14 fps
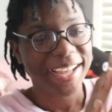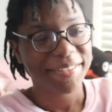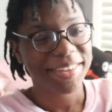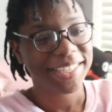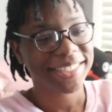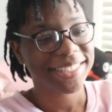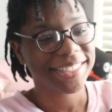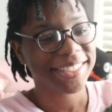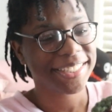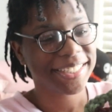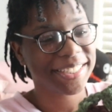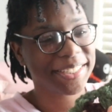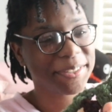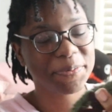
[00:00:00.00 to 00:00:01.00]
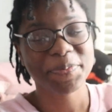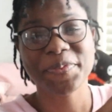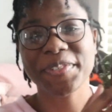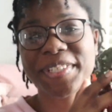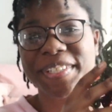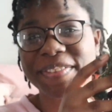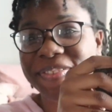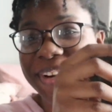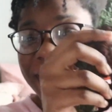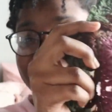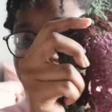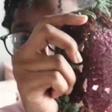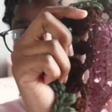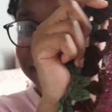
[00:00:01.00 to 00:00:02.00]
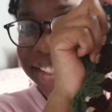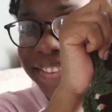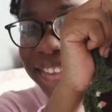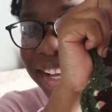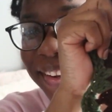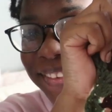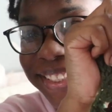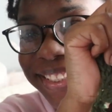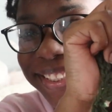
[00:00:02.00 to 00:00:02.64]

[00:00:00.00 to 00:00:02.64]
I'm actually pretty proud of how it's